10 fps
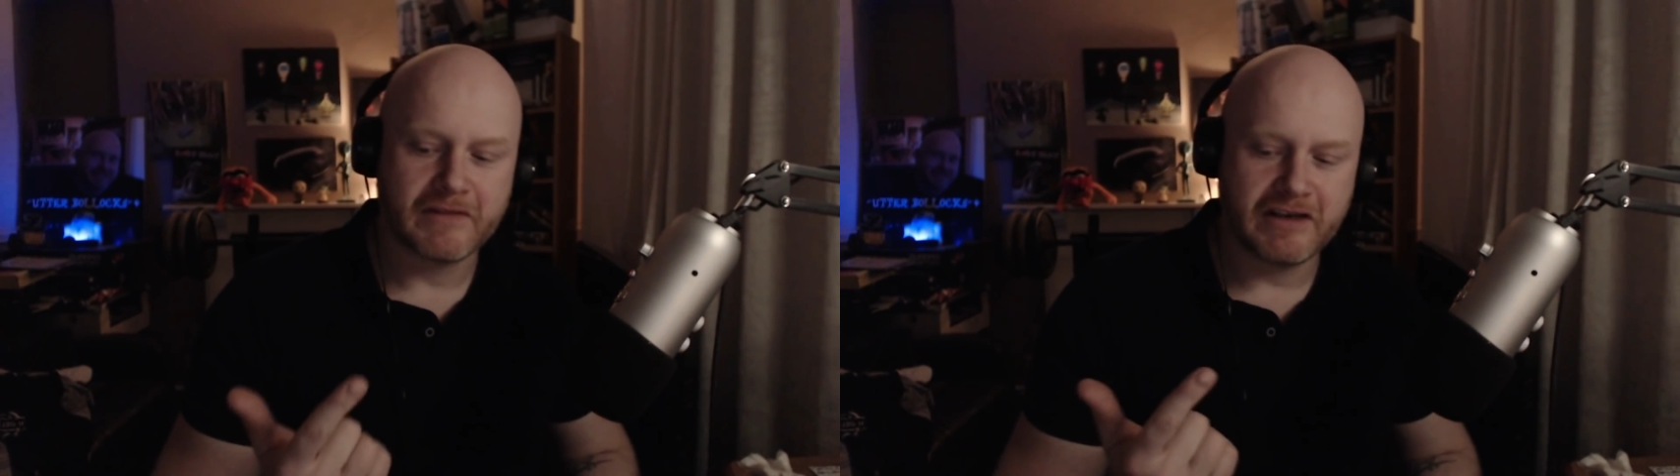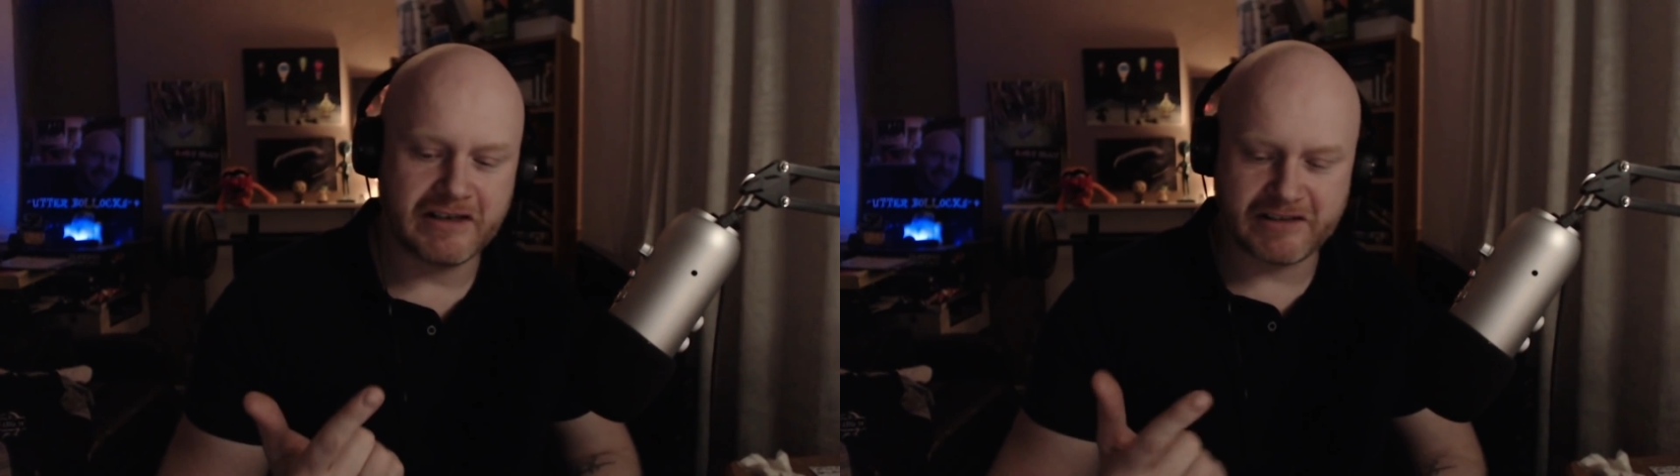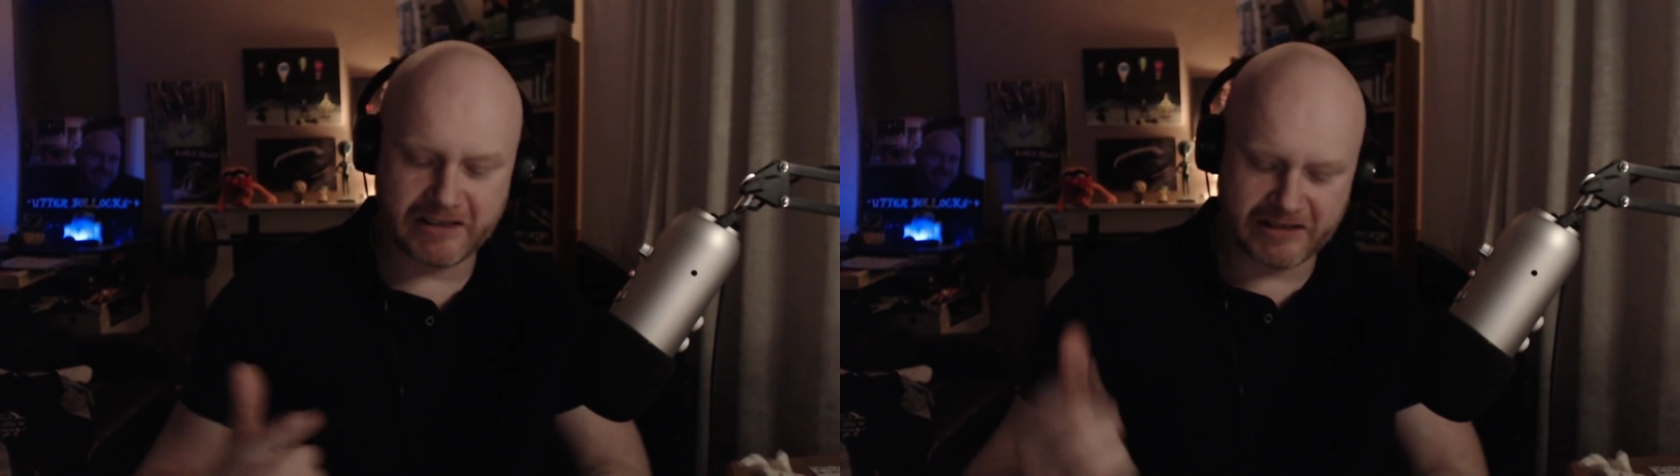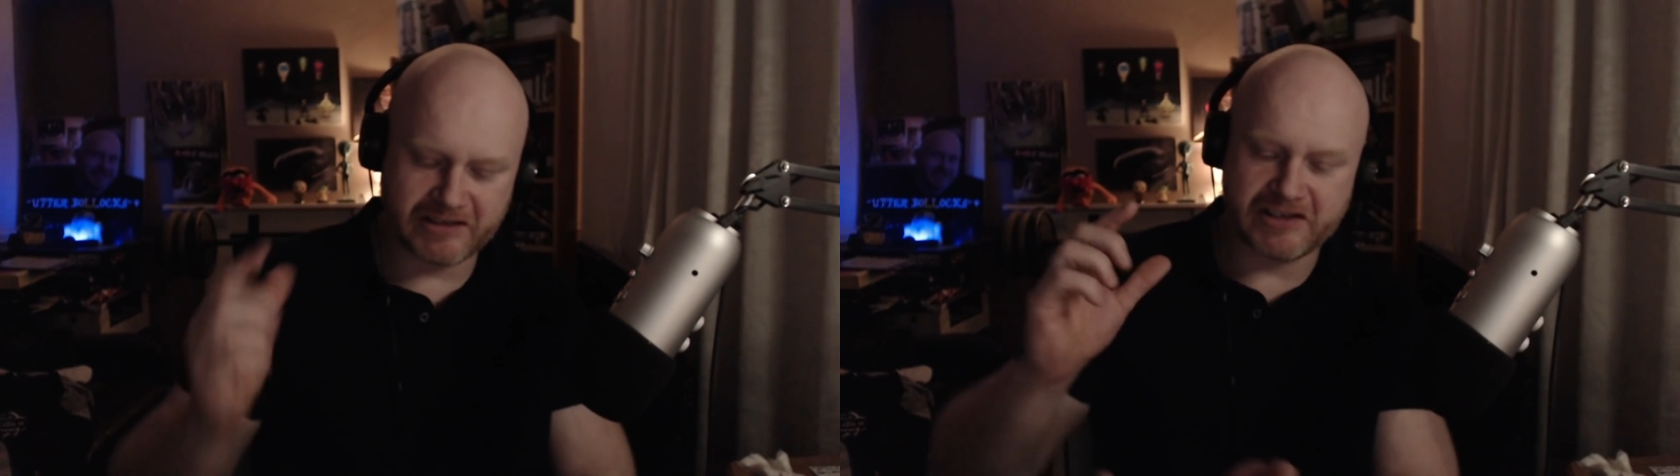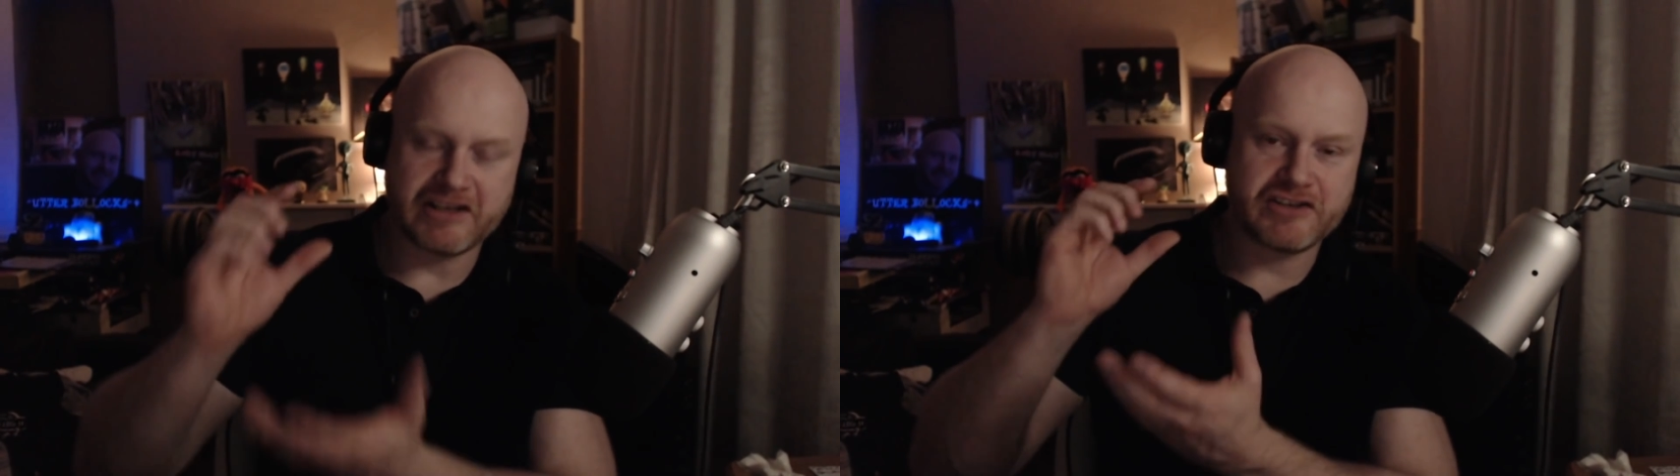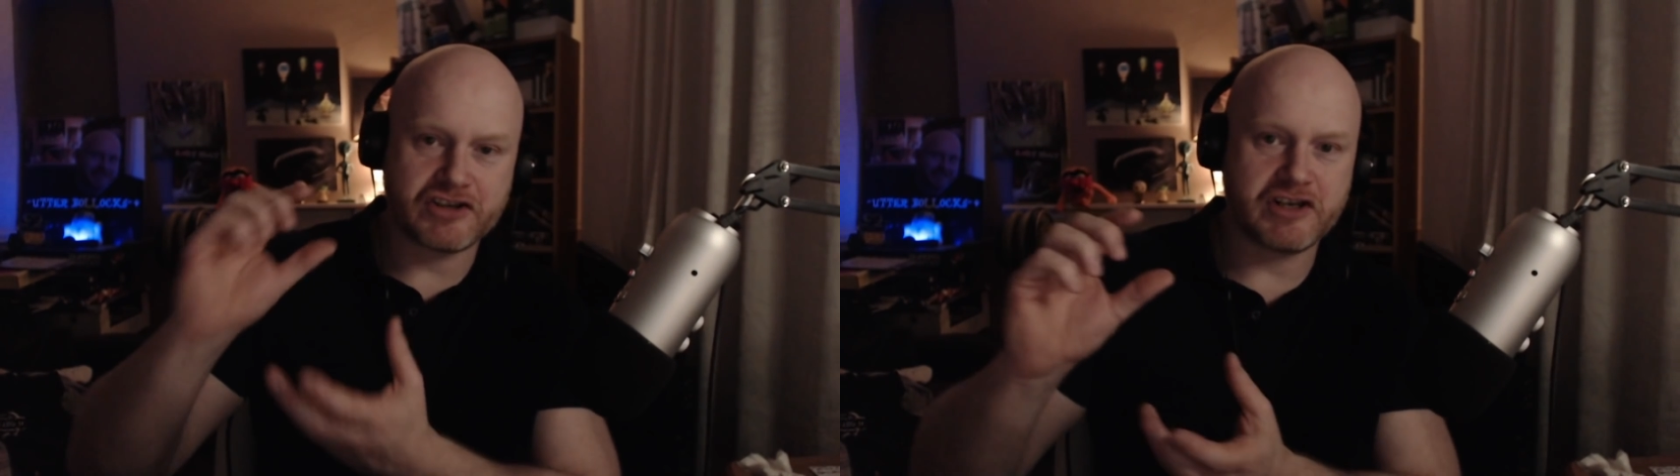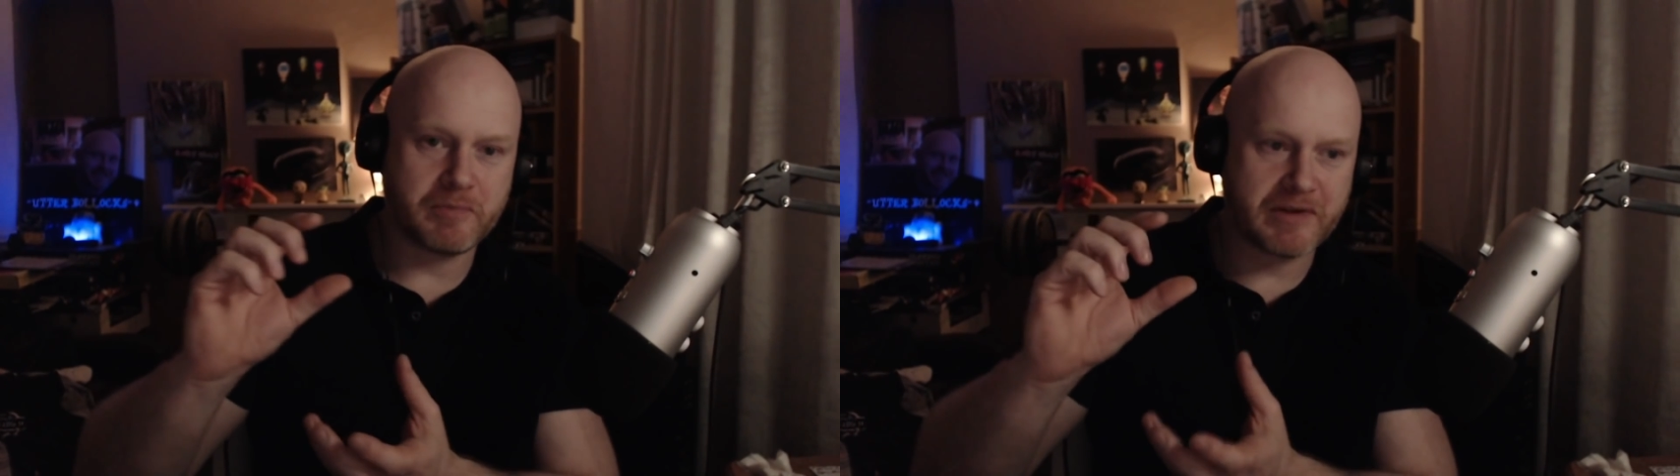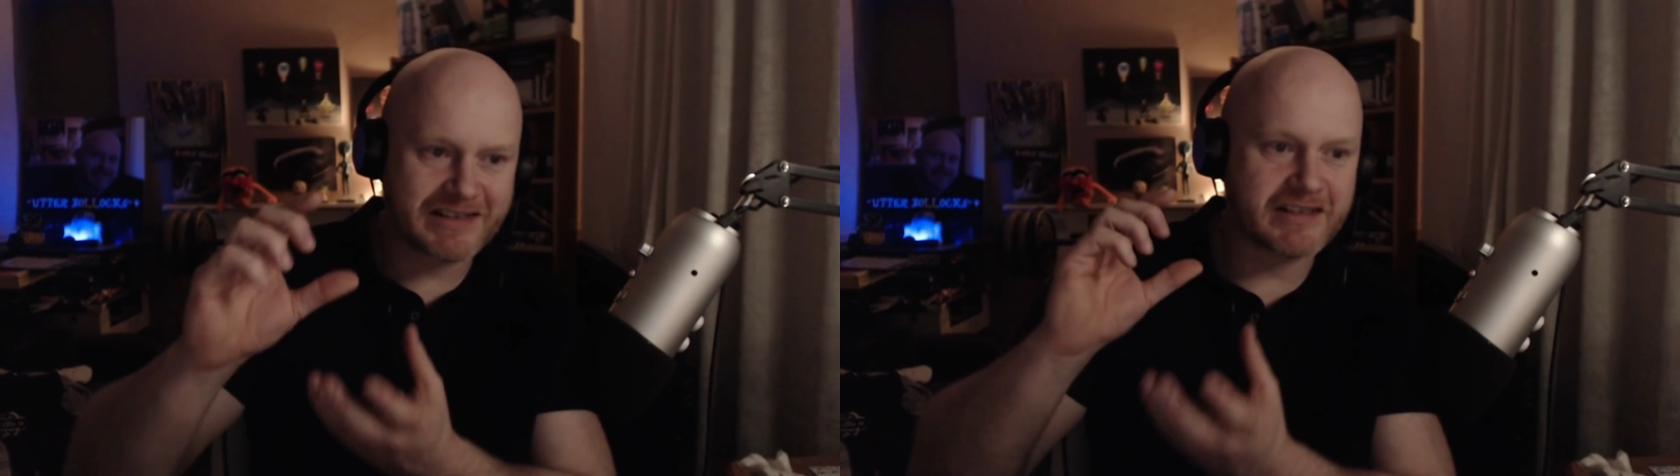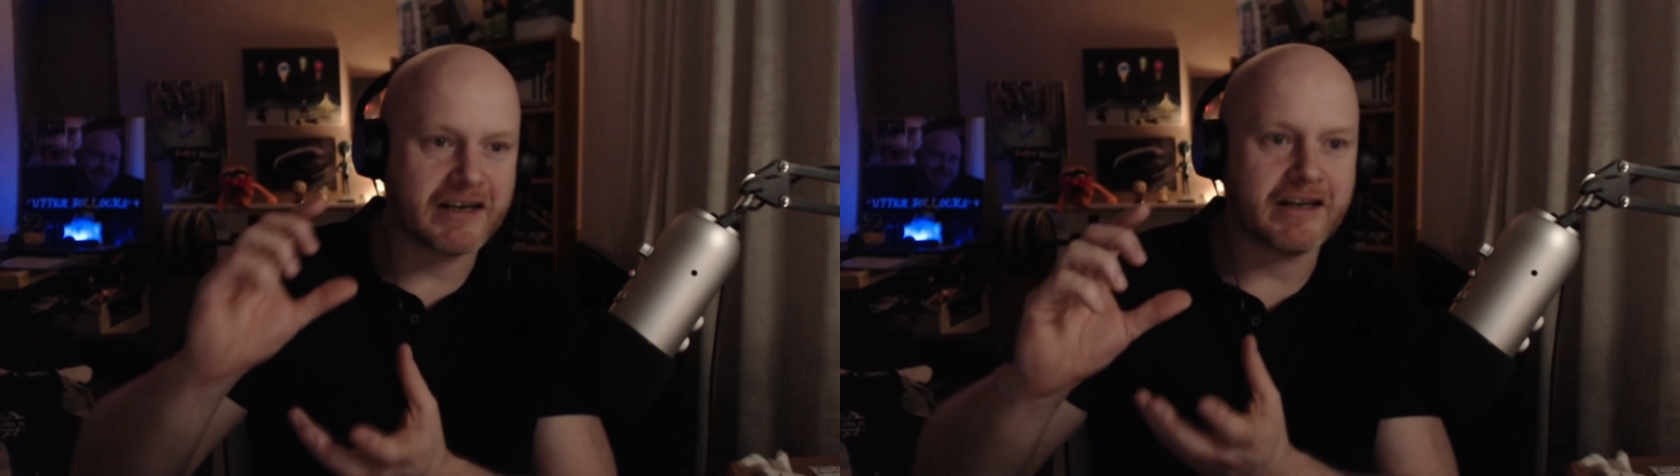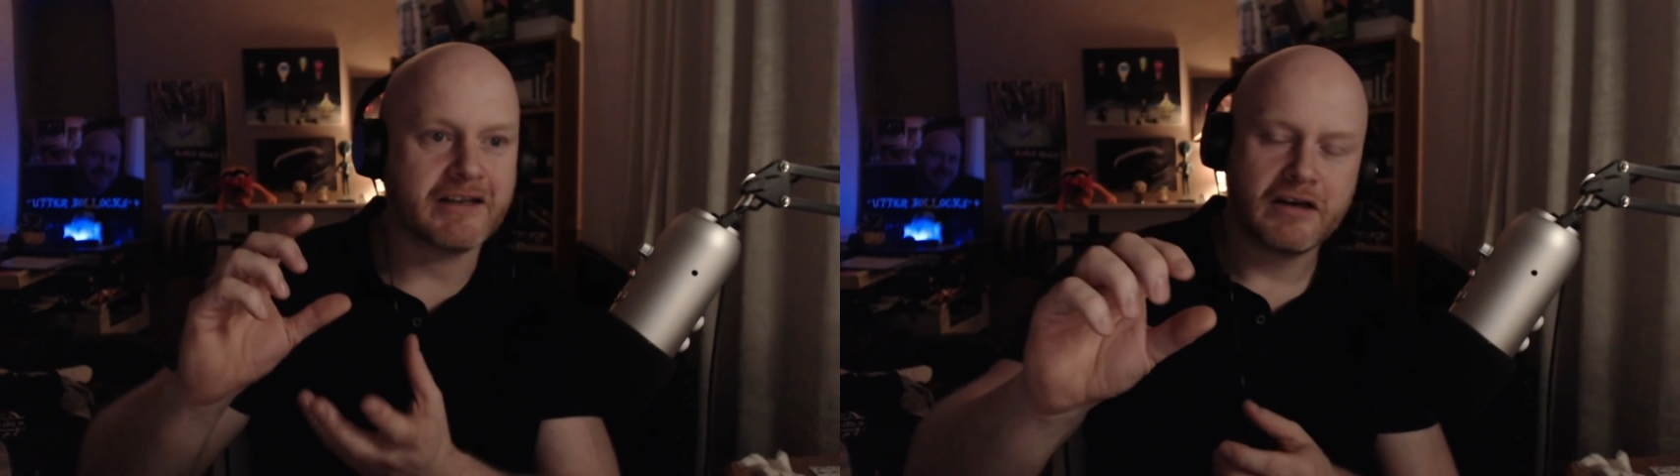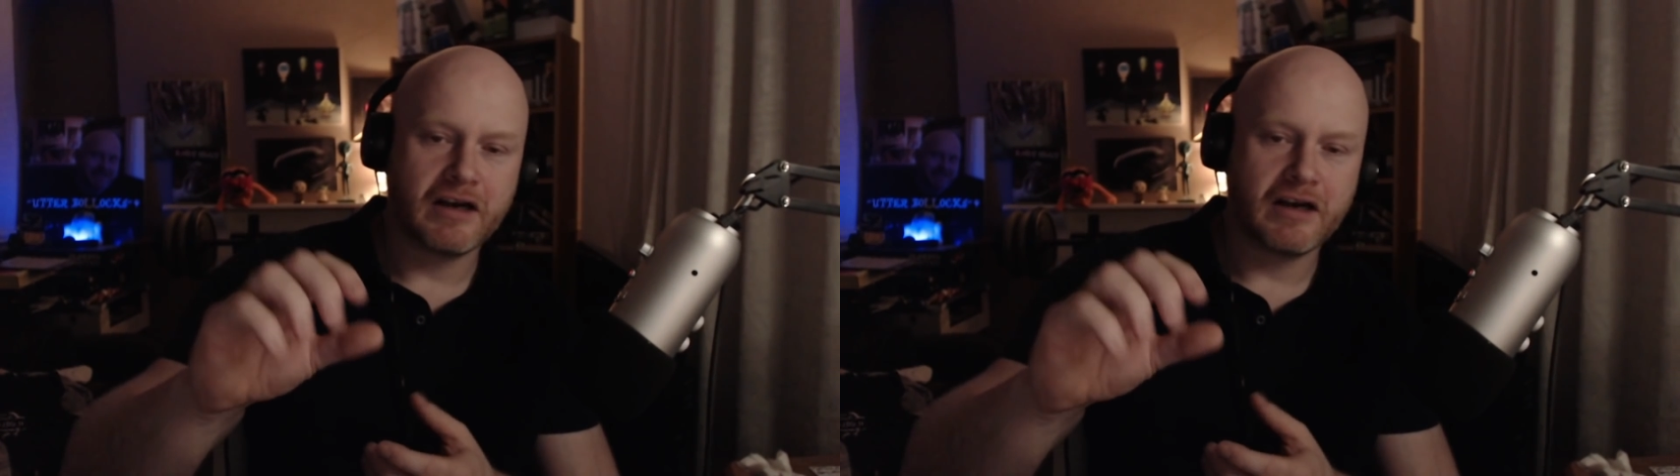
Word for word: is there's a sensor chip inside,